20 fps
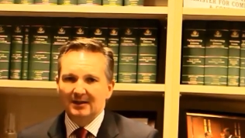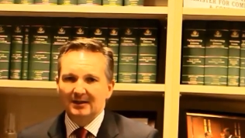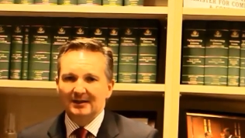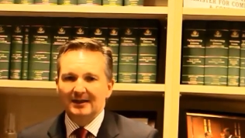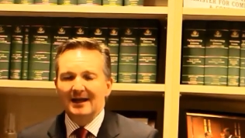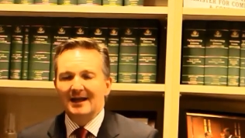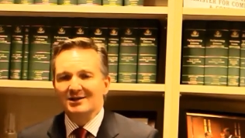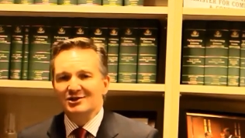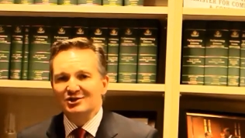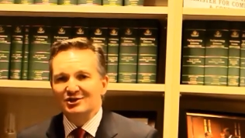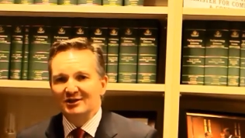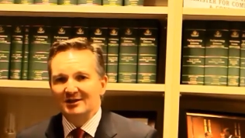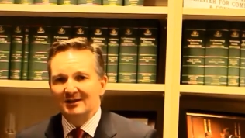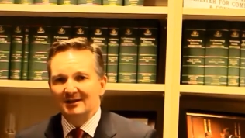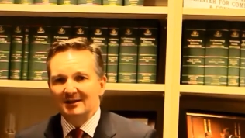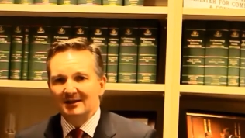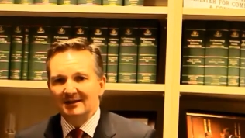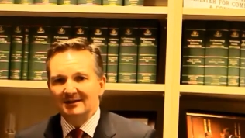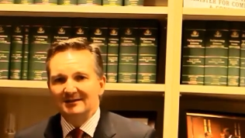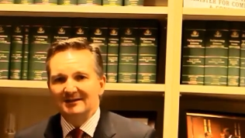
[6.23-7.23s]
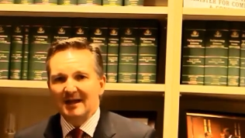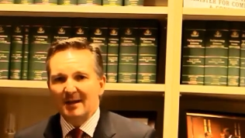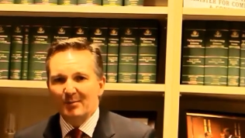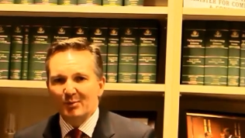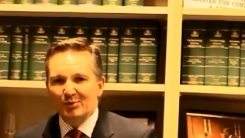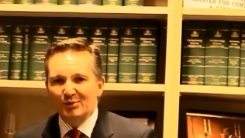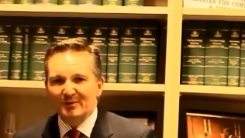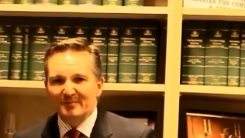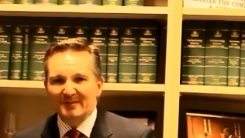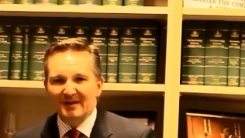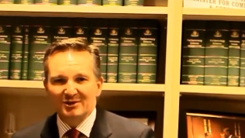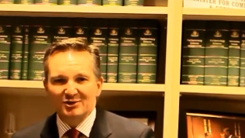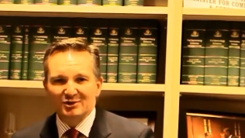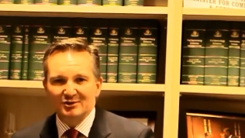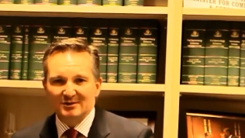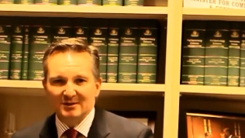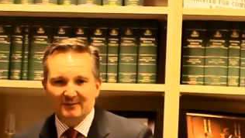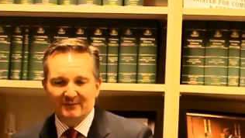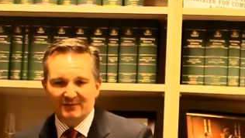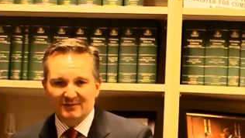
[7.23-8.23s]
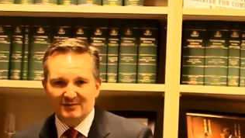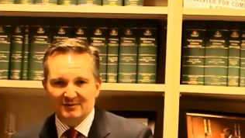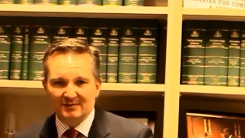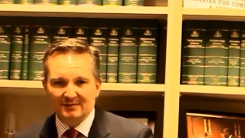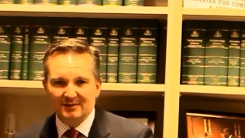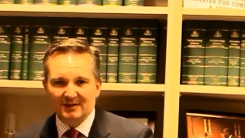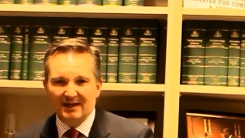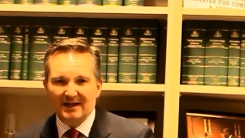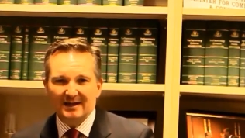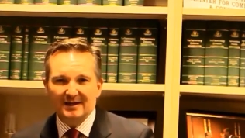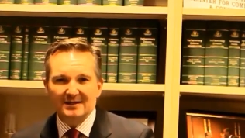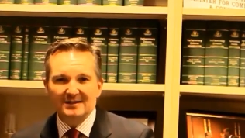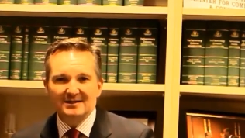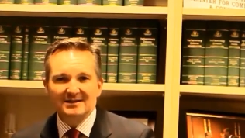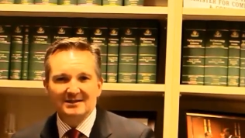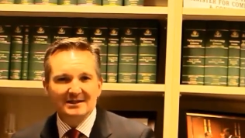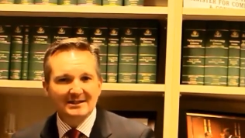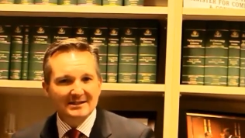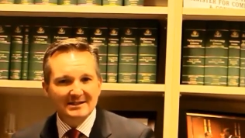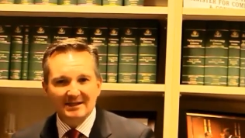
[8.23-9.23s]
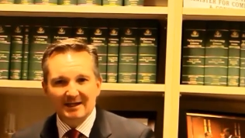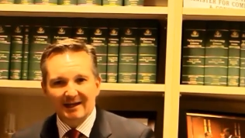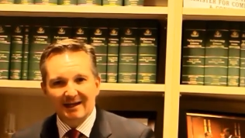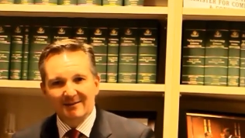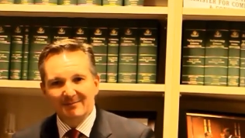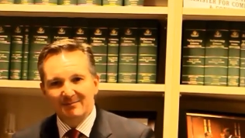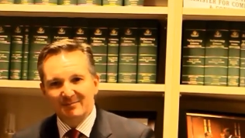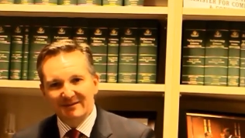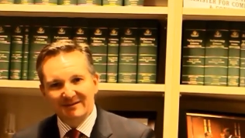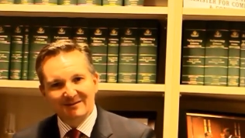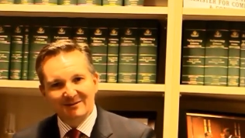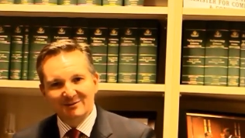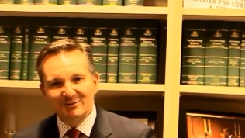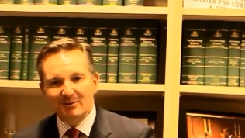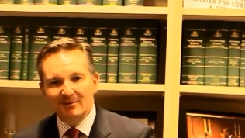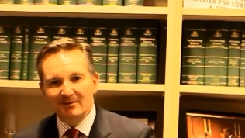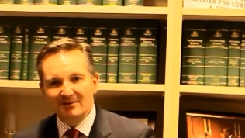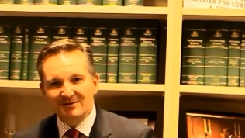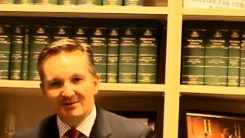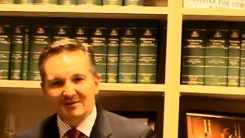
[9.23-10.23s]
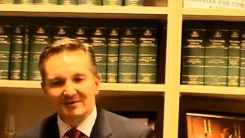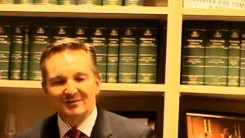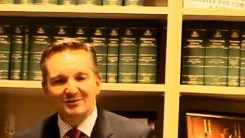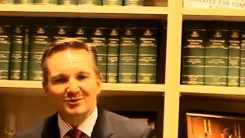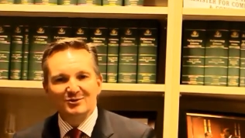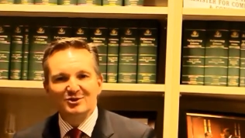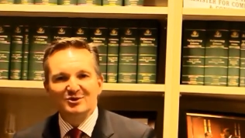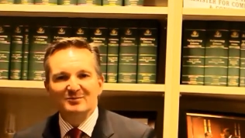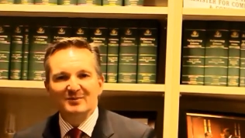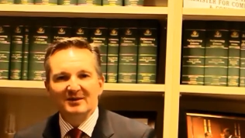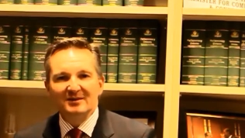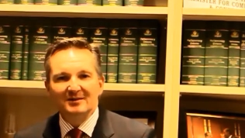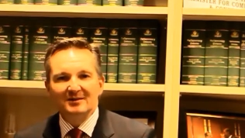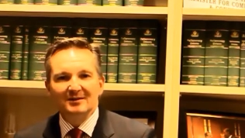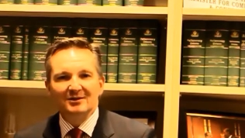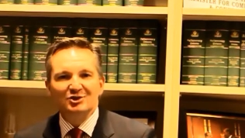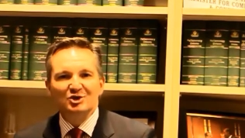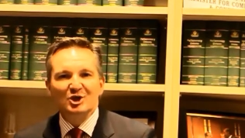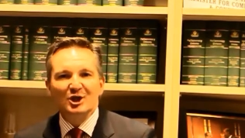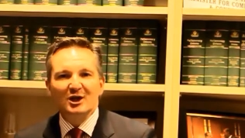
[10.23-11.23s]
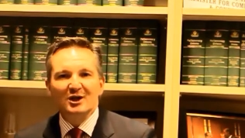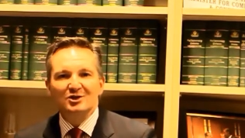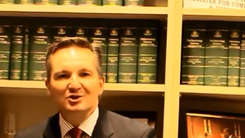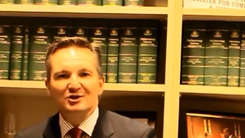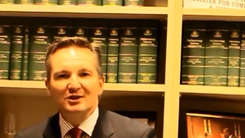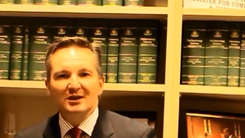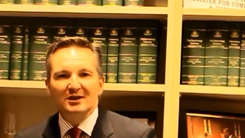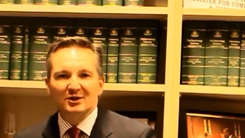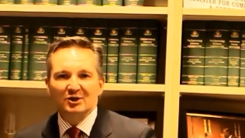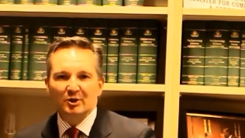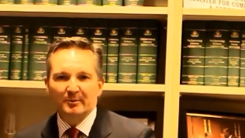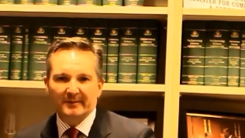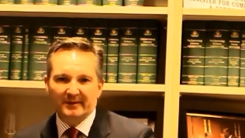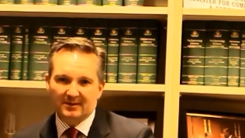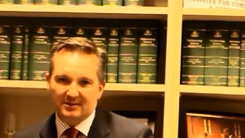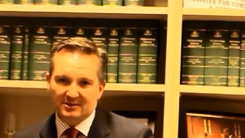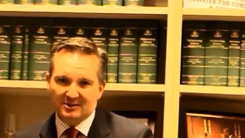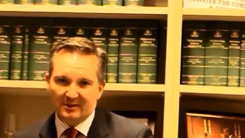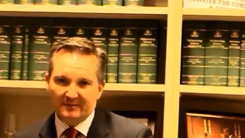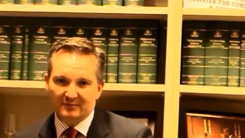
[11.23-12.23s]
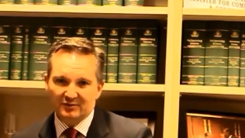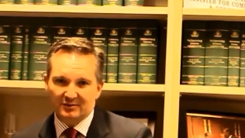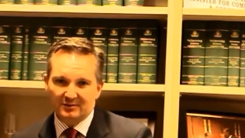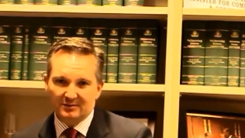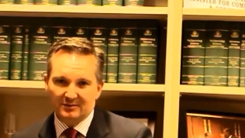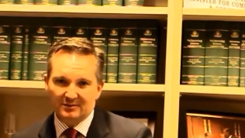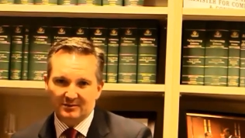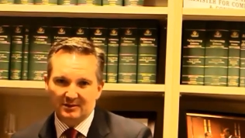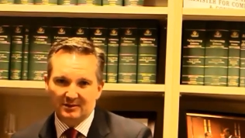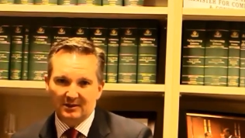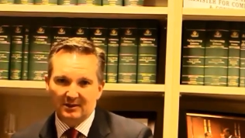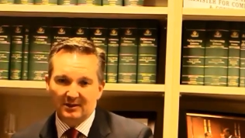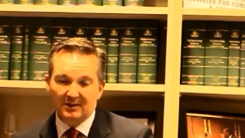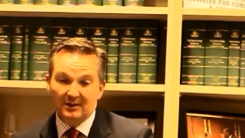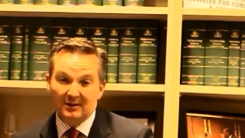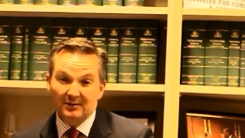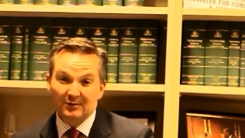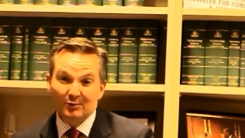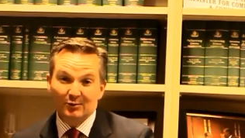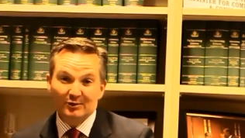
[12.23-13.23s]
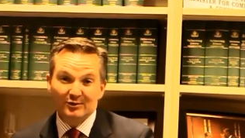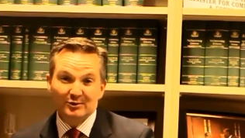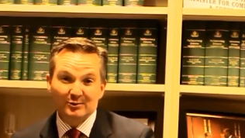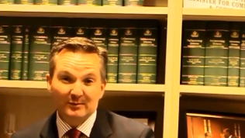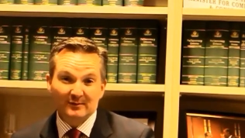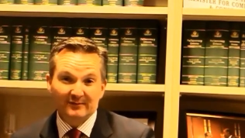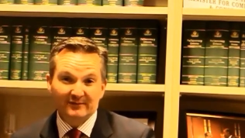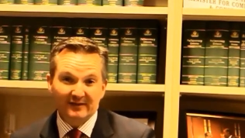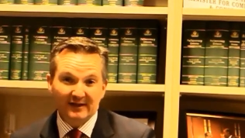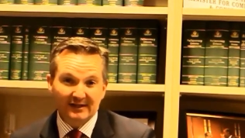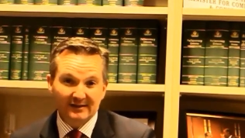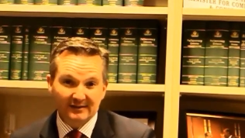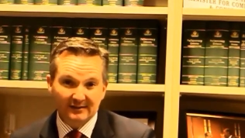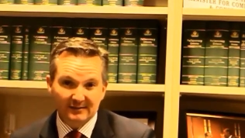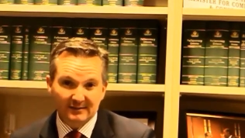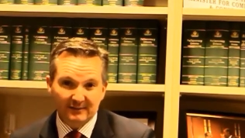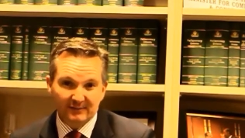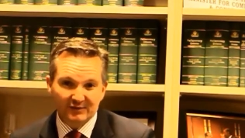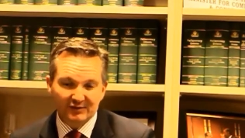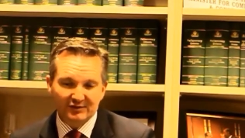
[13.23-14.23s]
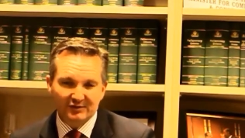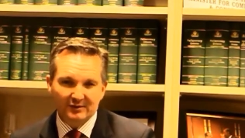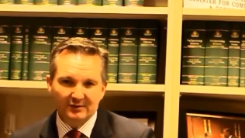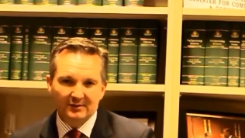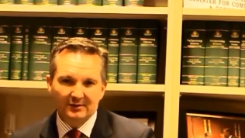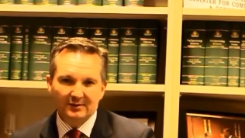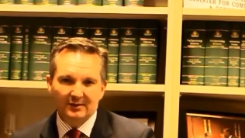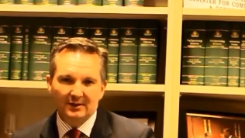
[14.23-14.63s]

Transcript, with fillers: Last year, he doubled the budget deficit, adding $68 billion in new spending and changed economic assumptions in order to inflate the deficit